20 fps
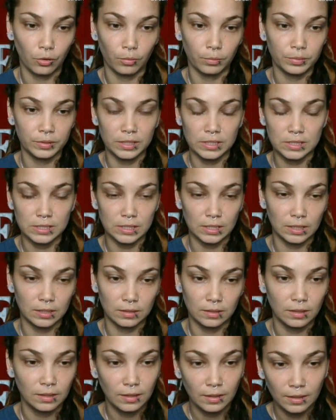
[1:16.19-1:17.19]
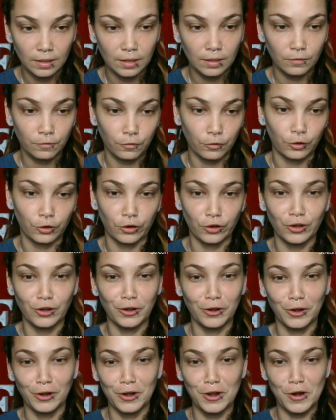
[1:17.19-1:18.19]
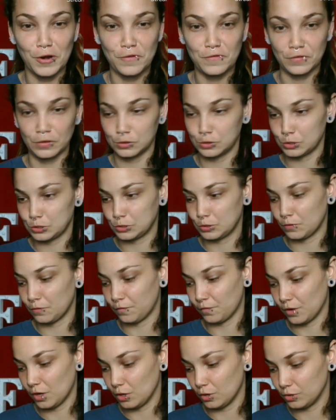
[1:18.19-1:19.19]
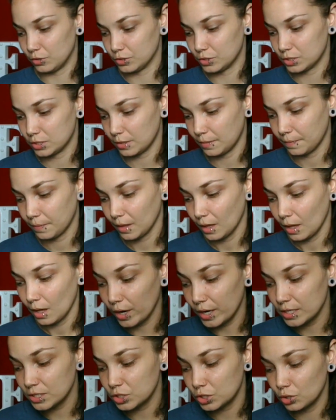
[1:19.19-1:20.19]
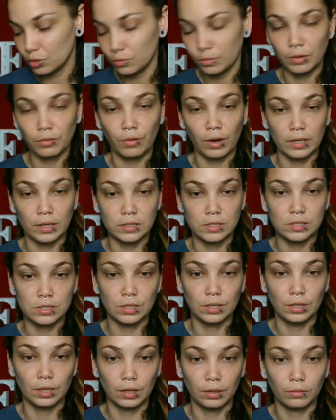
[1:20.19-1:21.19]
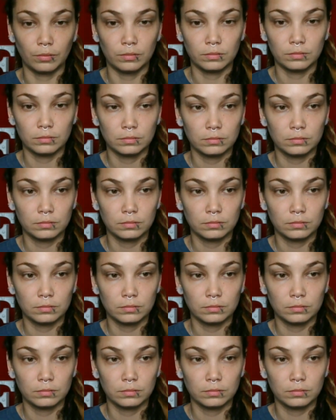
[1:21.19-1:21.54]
pleasing for no filters, no fears. What is human rights to you?